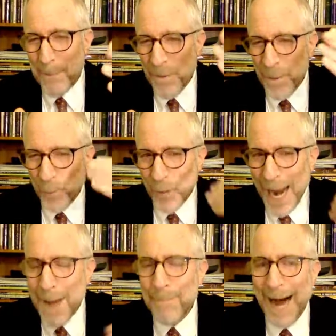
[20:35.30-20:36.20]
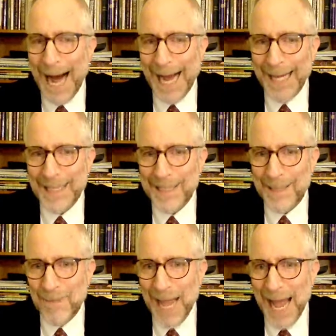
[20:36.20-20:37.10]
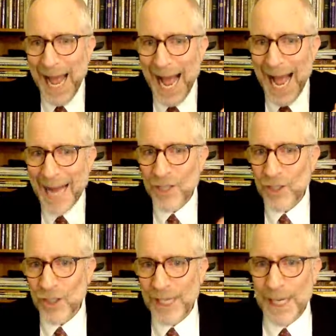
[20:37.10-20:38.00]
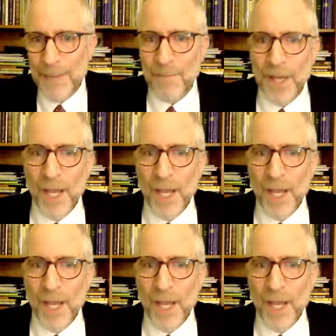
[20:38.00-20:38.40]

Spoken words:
but the rabbis actually